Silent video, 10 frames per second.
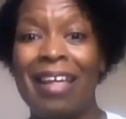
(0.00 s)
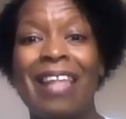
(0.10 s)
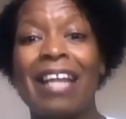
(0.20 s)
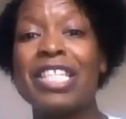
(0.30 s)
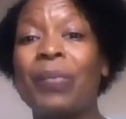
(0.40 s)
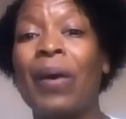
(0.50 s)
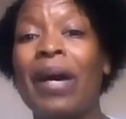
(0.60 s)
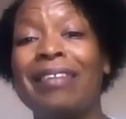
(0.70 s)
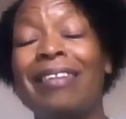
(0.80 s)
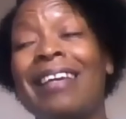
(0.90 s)
that is
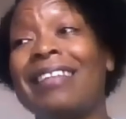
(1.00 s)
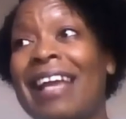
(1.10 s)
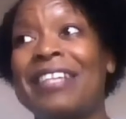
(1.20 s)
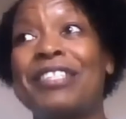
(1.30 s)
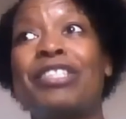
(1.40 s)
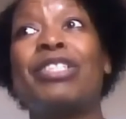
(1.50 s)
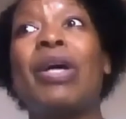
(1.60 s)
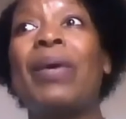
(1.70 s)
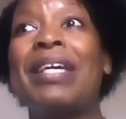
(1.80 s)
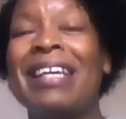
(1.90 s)
one thing that is
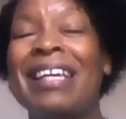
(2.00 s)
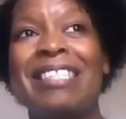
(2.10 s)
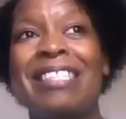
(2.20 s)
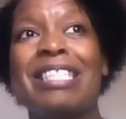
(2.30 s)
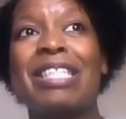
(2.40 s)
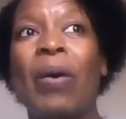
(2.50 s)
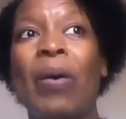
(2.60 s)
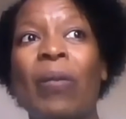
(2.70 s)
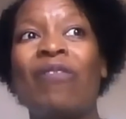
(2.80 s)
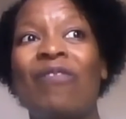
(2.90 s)

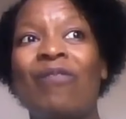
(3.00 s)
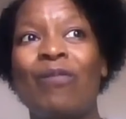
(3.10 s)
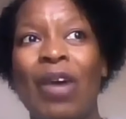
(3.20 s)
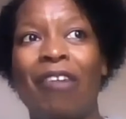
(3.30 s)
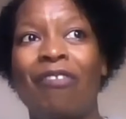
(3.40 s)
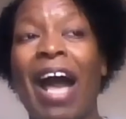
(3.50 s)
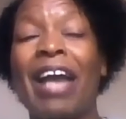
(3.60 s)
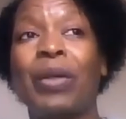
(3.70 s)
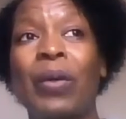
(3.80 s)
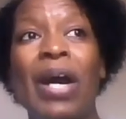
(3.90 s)
so
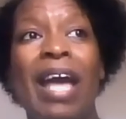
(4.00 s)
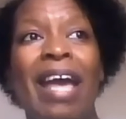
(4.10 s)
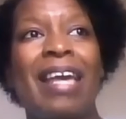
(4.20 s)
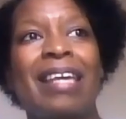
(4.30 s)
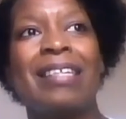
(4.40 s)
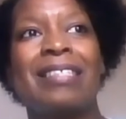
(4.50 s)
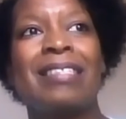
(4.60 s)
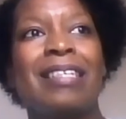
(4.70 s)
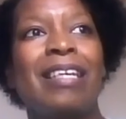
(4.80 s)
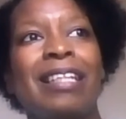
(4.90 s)
vital, is,